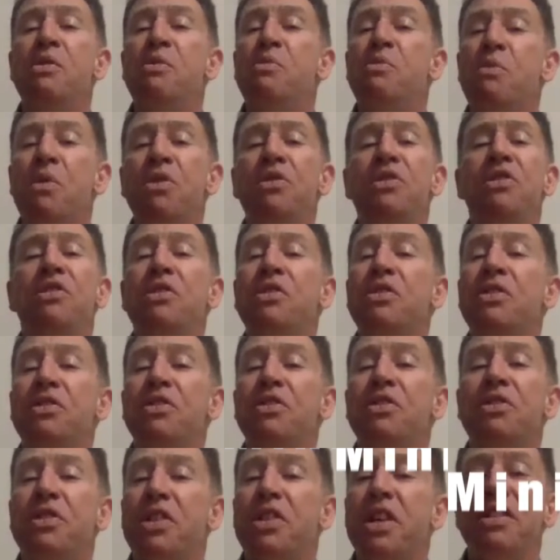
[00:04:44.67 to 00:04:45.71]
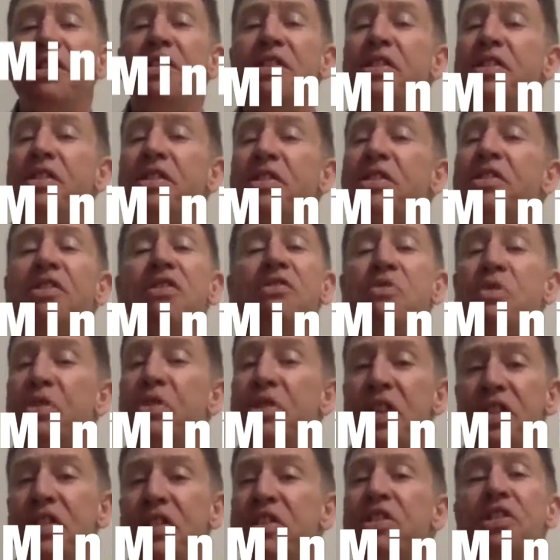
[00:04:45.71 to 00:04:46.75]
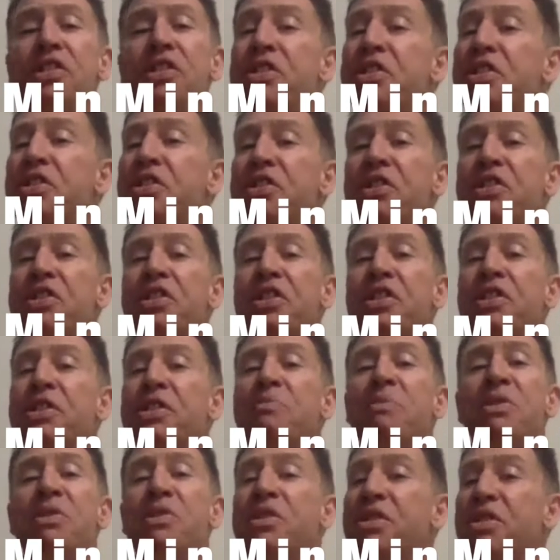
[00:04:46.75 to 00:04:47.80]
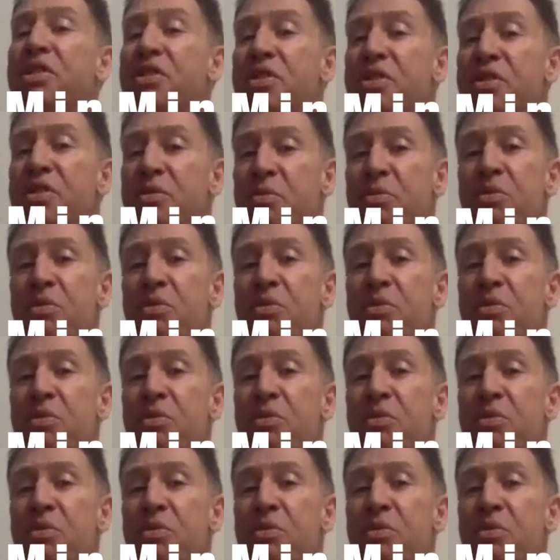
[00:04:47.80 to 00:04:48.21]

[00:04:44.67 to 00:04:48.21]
what data relates to this learning experience?